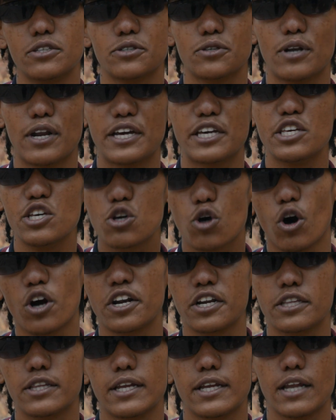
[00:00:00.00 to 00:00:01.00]
So like, he
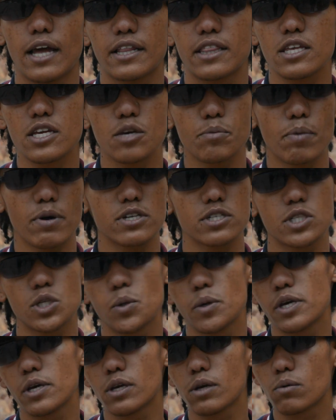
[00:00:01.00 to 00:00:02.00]
got it, and I think he
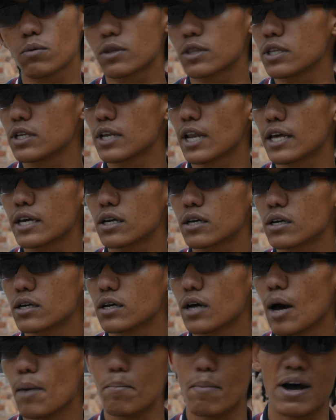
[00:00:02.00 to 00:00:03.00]
passed away within like
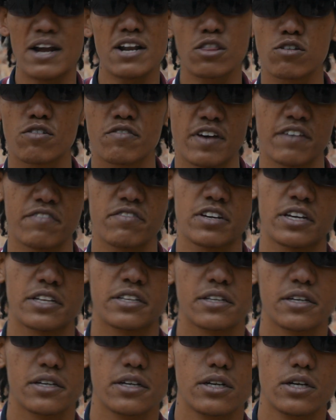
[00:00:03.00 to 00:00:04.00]
a month of having
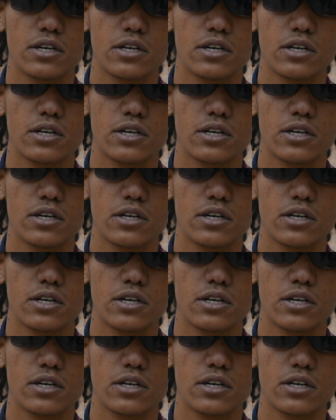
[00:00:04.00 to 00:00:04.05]
it.